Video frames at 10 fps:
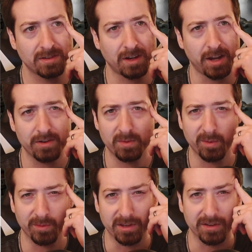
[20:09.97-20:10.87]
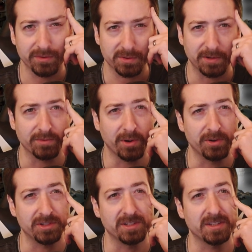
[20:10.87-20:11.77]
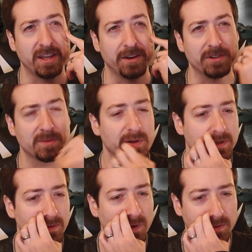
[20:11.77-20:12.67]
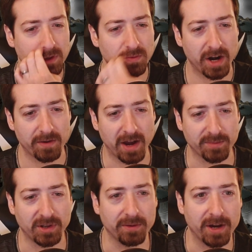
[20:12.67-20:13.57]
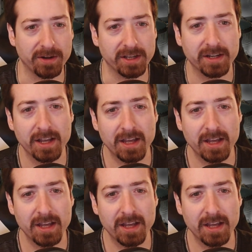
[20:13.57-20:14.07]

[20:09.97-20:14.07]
I don't remember the difference between rotors and stators, but it's the one with the wire wrapped all around it.